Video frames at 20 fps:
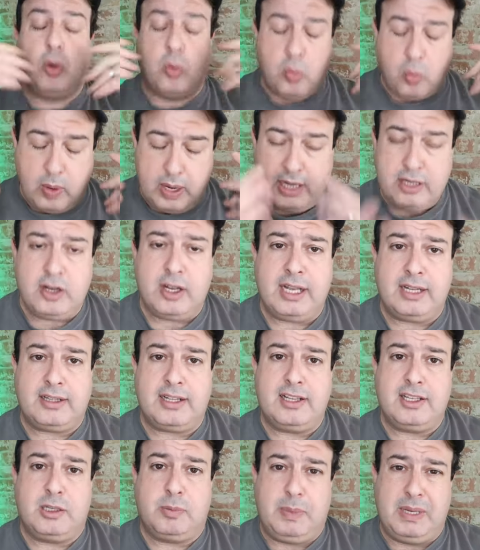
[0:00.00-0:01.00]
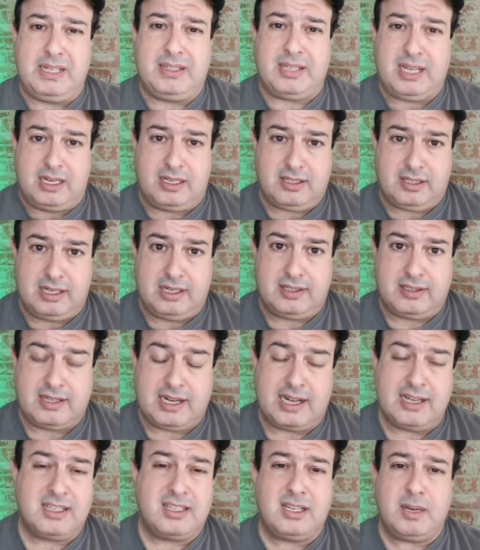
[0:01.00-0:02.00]
when you hit their speed testing
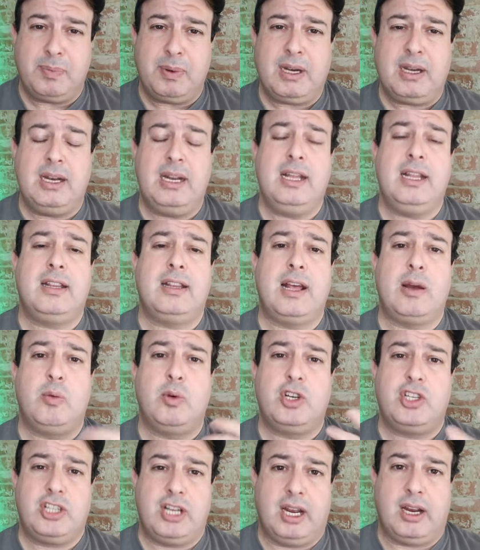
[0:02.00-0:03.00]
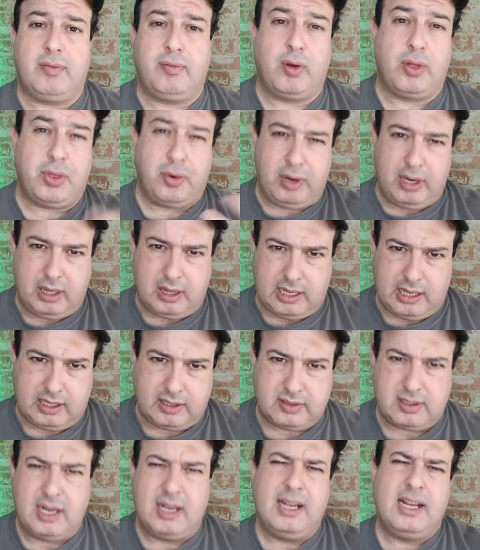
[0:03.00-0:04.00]
sites, typically they would check for three
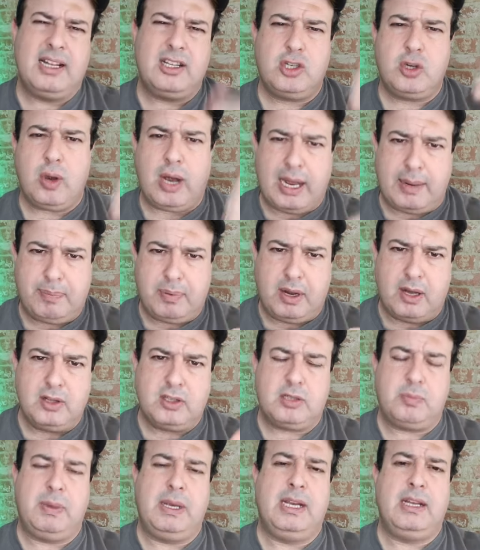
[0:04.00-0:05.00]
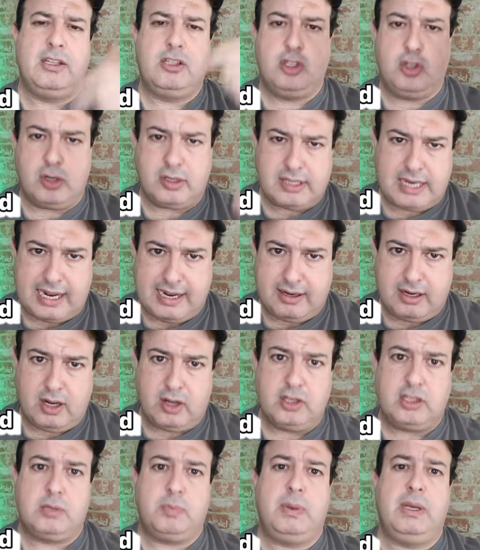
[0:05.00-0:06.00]
things. It's your upload speed, your
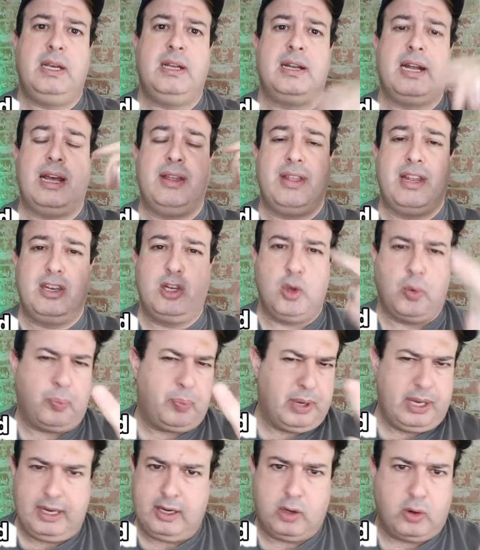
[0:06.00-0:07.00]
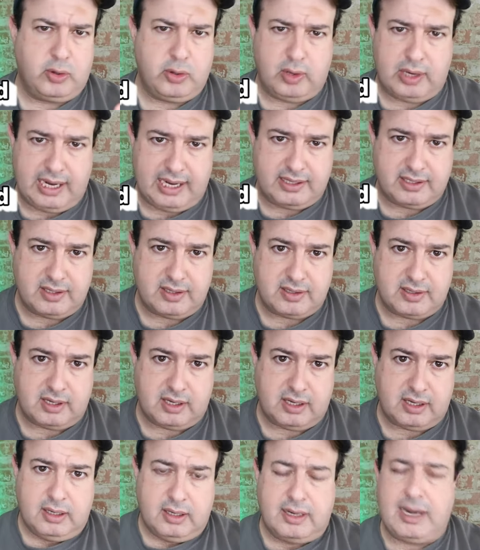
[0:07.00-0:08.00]
download speed, and then your ping or your latency.
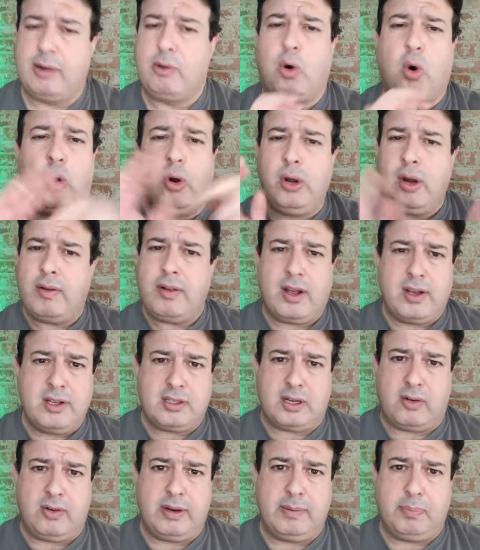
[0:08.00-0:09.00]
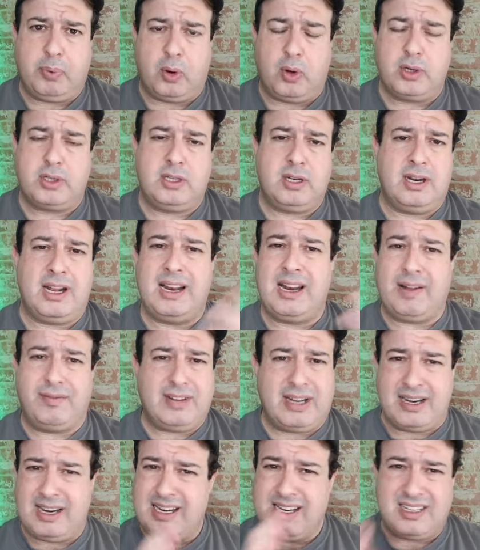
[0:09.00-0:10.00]
Now, all of those are important, and I've
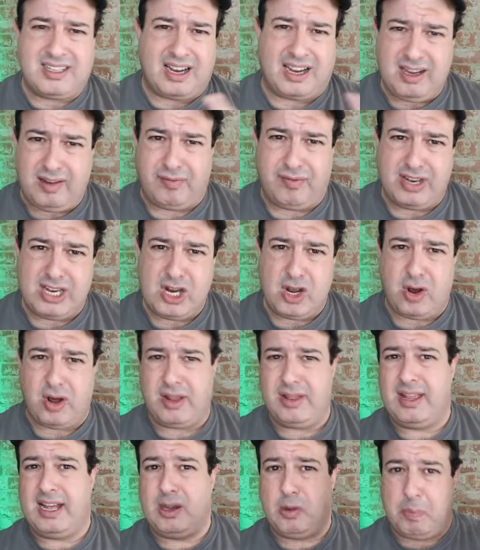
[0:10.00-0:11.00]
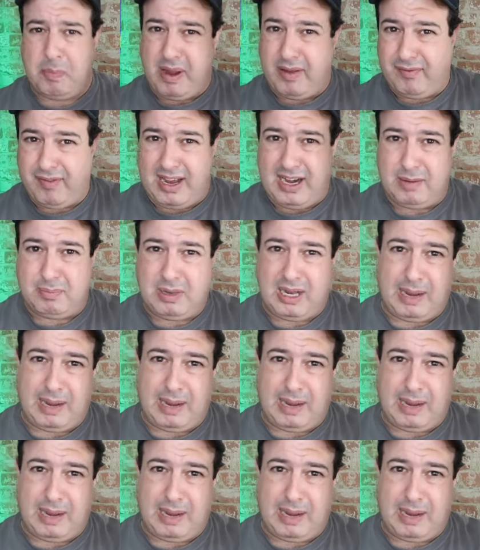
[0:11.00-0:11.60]
done an entire video on that. It'll be available